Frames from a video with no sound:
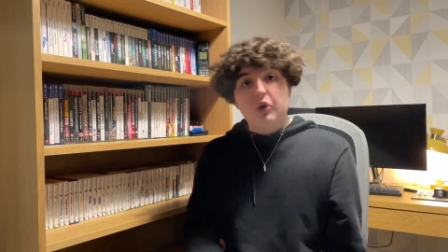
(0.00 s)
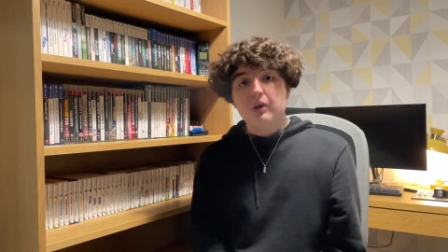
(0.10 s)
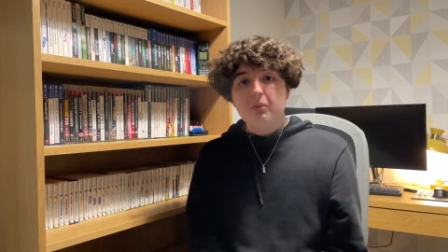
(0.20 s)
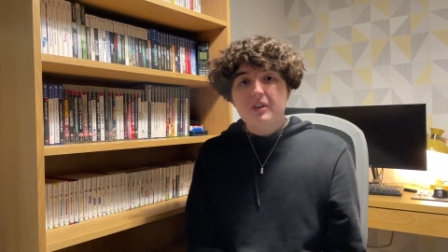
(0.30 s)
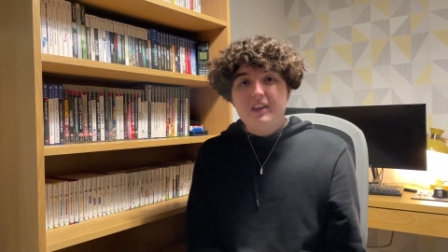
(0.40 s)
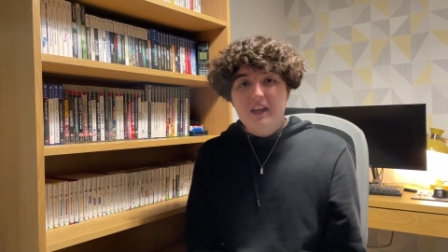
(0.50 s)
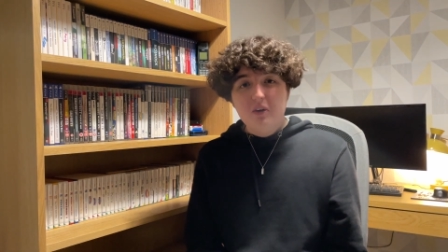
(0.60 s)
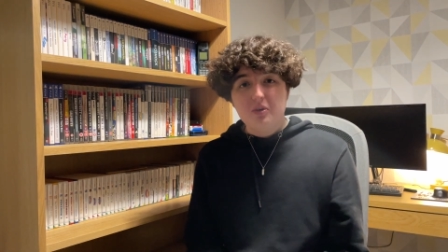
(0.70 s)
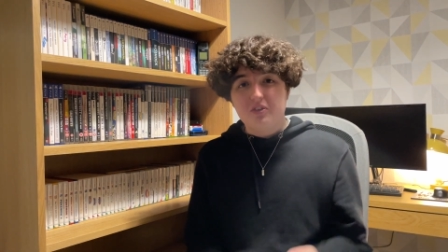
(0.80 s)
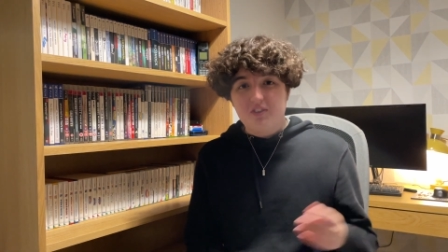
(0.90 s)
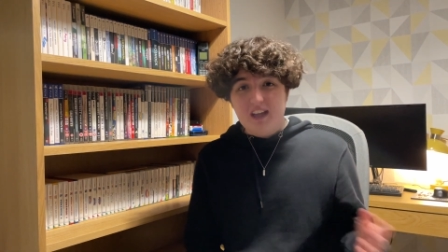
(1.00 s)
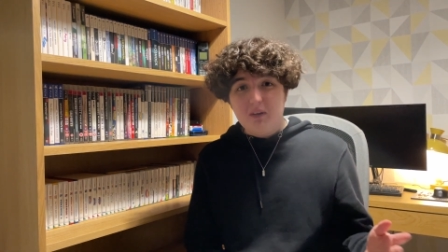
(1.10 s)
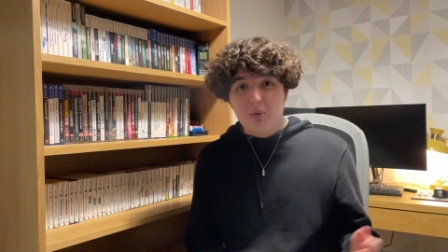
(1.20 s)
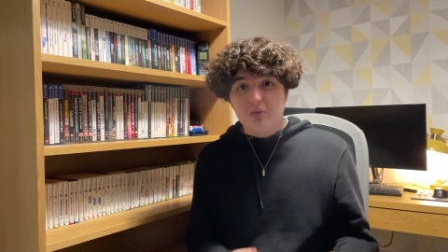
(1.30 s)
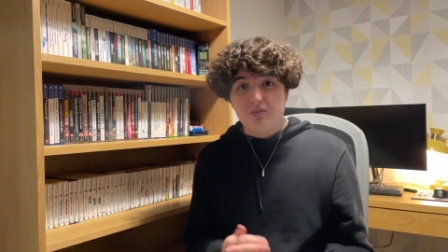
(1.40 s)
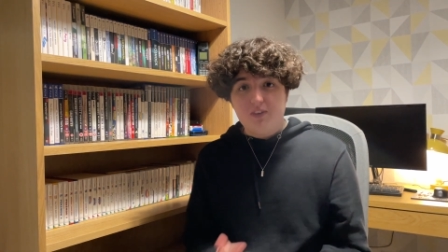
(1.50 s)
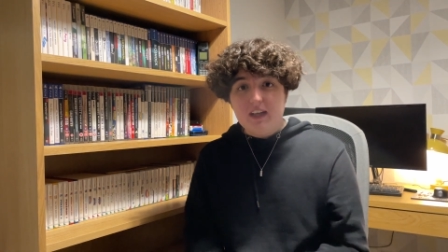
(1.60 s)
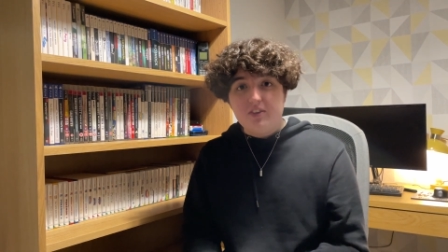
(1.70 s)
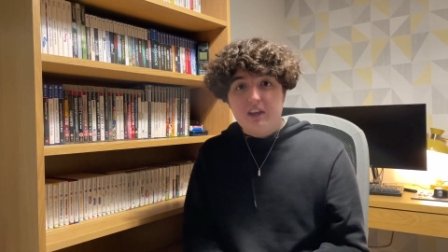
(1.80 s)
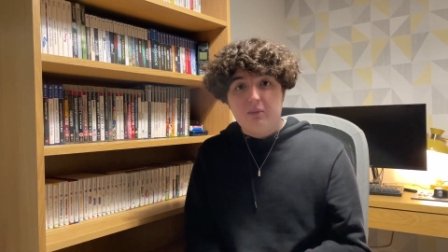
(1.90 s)
Two in one one deals, sequels,
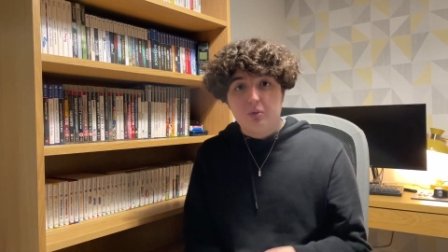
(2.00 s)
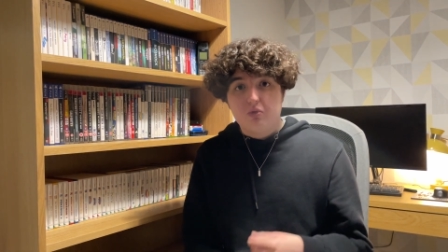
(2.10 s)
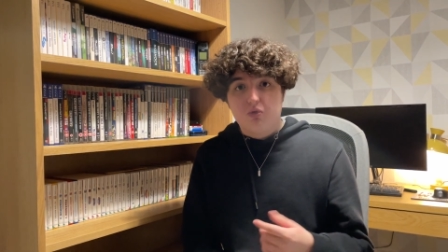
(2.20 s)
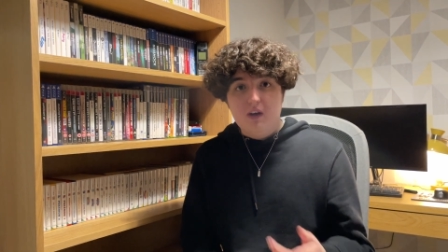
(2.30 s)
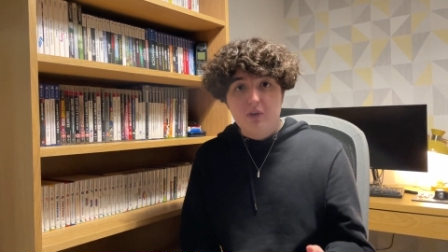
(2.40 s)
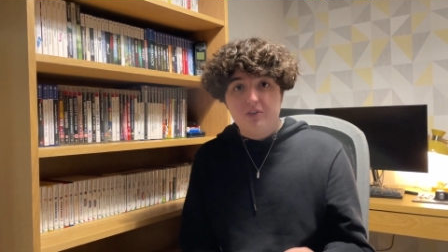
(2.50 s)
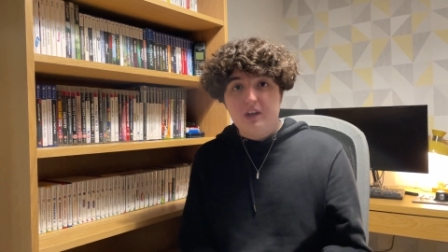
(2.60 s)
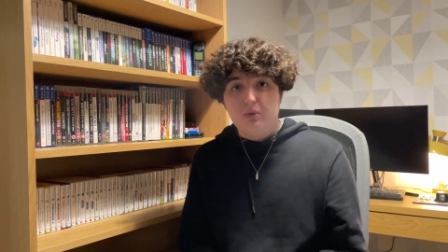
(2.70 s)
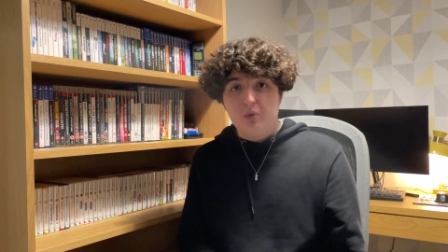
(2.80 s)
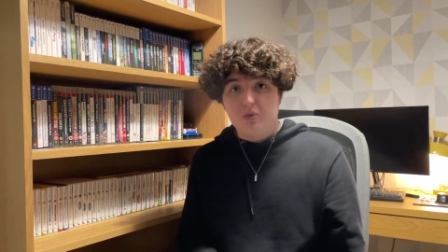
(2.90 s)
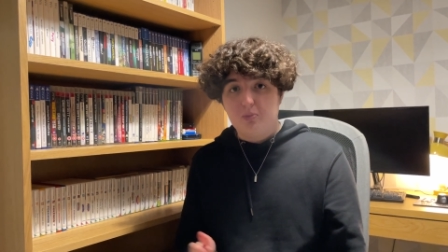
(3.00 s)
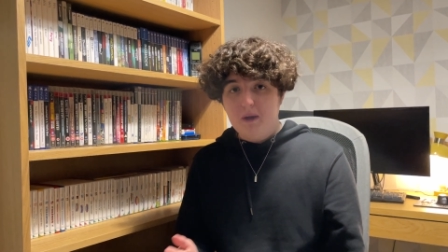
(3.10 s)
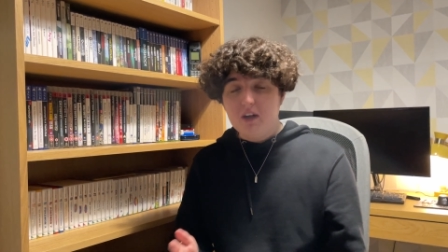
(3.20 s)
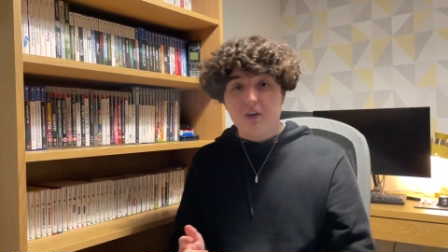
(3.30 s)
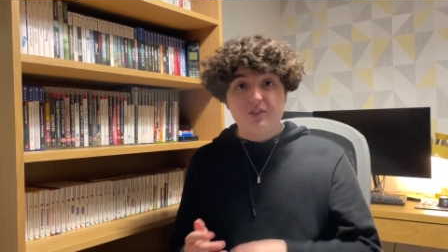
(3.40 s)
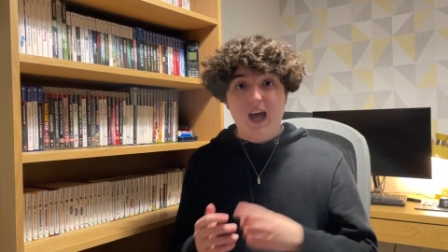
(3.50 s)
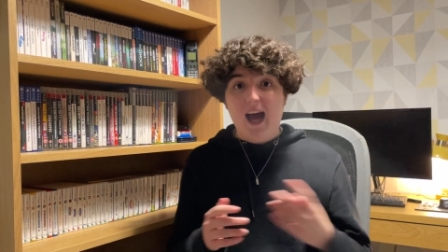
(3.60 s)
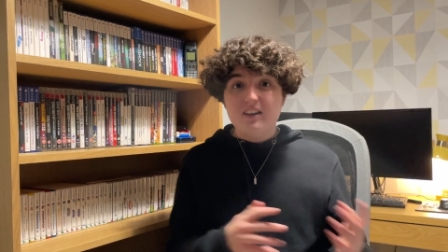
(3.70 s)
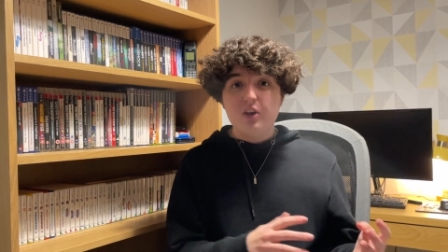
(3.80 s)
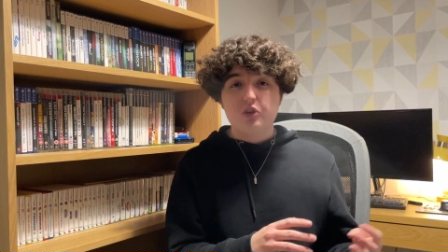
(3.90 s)
fake sequels, real sequels, spin offs,
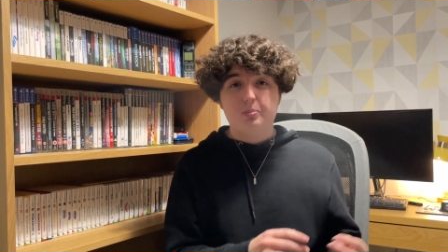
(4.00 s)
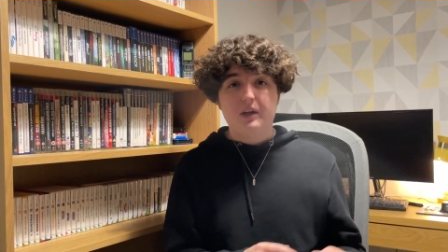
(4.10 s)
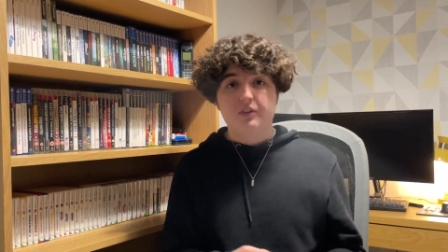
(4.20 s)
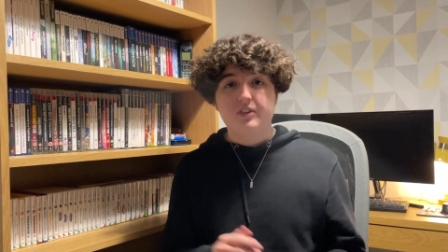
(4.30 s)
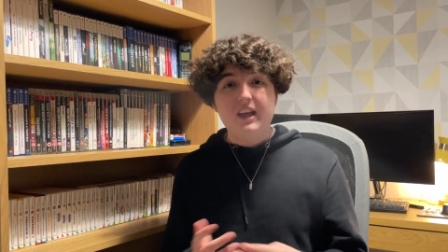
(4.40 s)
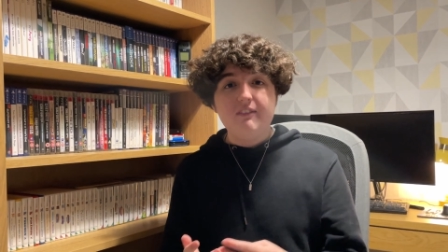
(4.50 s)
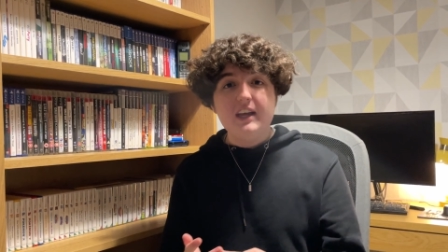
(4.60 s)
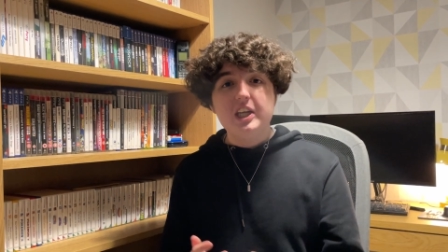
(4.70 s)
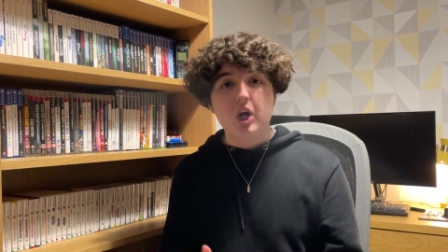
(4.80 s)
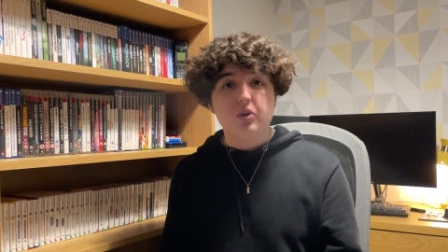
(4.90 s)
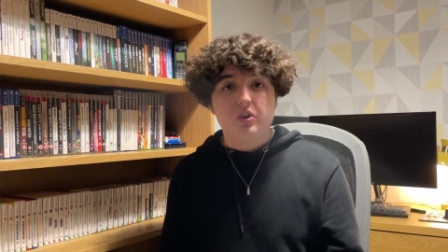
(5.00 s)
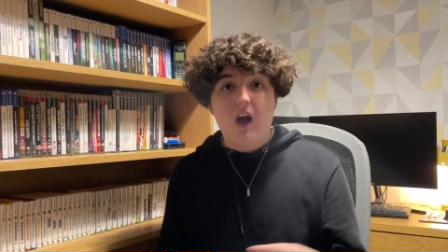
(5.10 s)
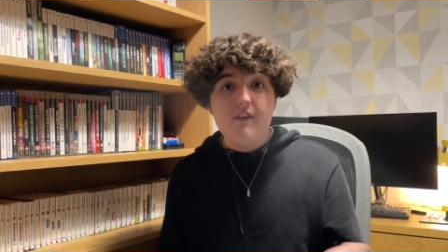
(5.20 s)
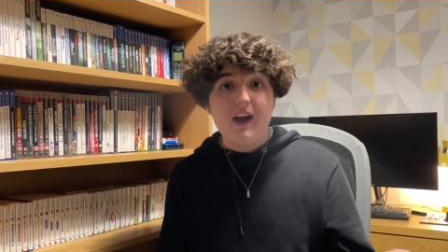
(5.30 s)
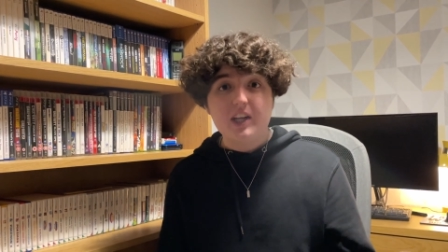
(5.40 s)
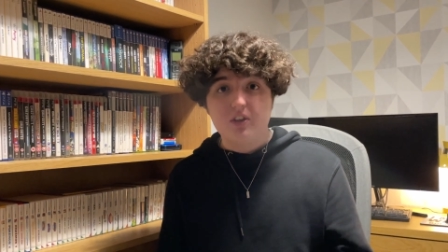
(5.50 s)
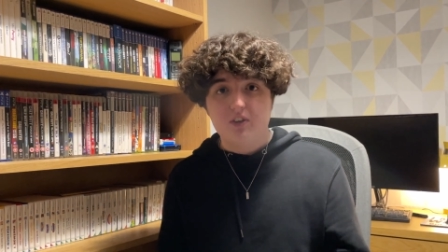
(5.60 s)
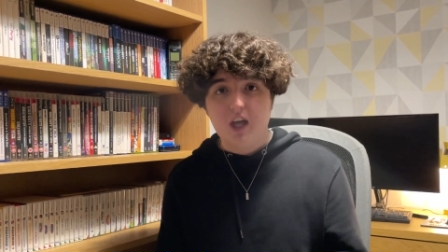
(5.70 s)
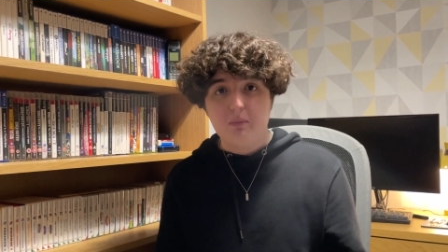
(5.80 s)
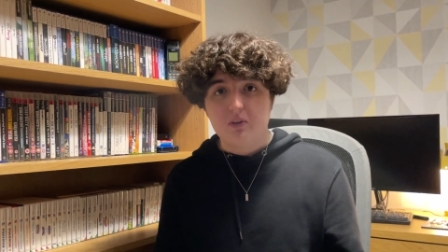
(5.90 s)
handheld spin offs, TV shows, live action
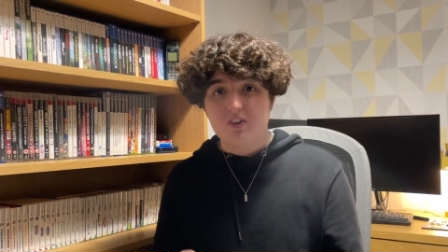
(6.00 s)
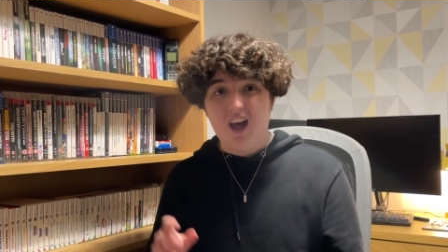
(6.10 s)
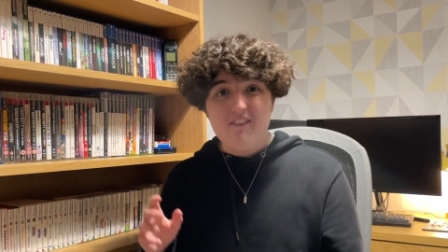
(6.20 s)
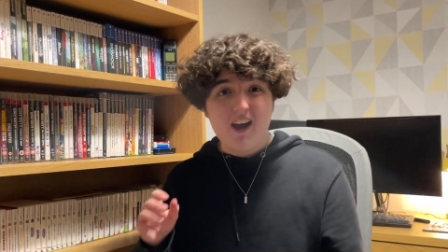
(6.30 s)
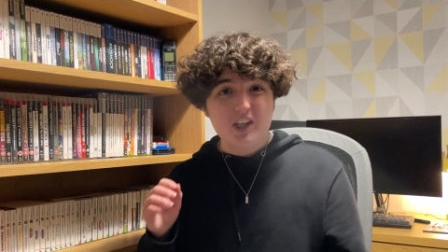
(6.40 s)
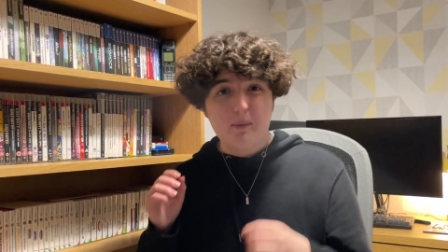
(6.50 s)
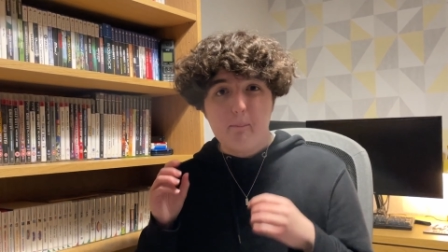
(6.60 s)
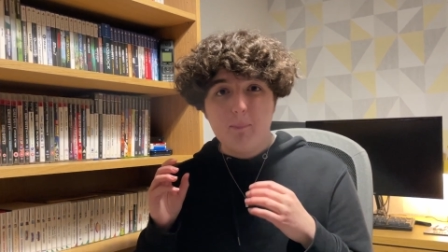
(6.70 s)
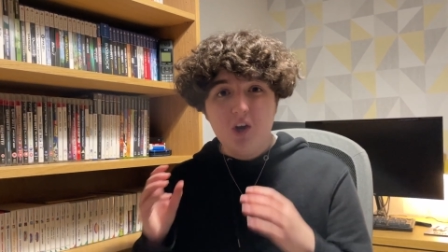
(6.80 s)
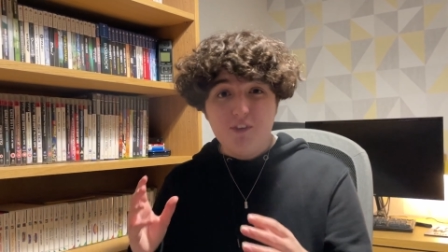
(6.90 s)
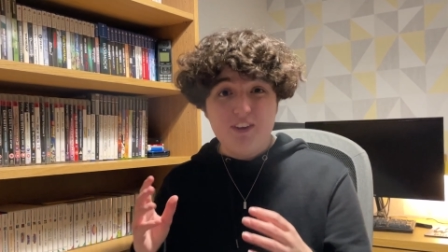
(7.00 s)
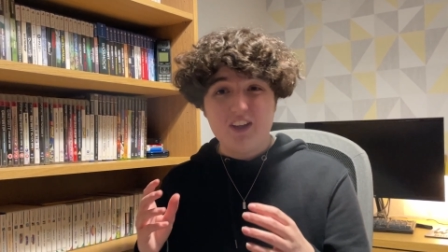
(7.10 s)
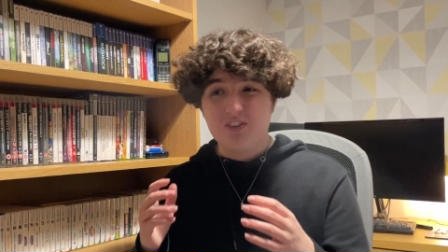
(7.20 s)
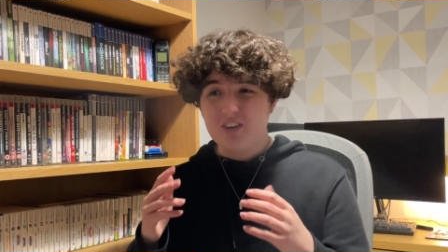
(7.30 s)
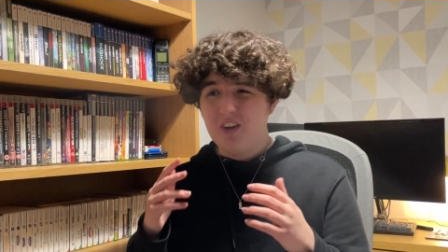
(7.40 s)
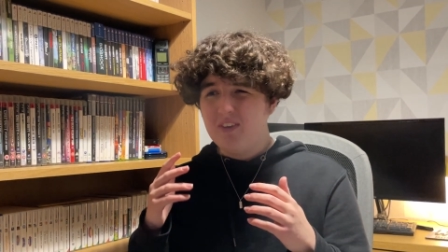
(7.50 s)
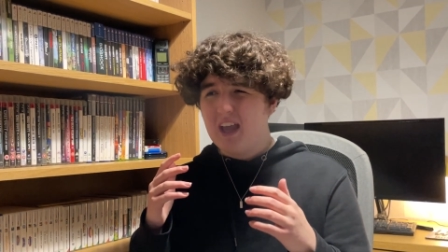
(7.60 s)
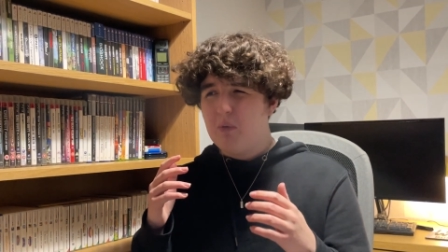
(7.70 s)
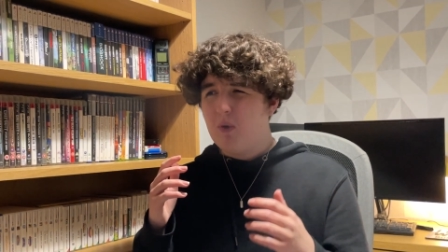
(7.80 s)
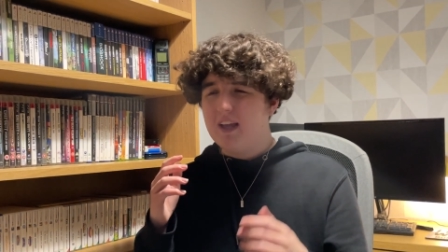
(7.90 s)
segments, live action movies.
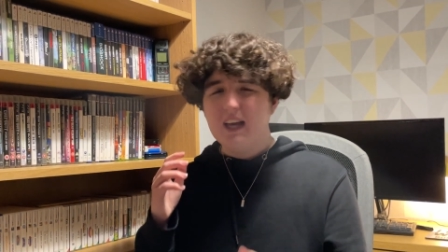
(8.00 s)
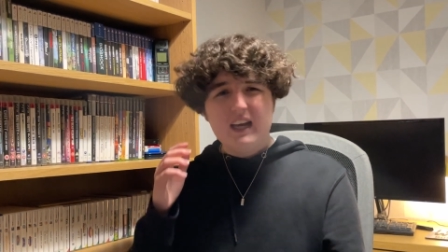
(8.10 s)
Okay, wait,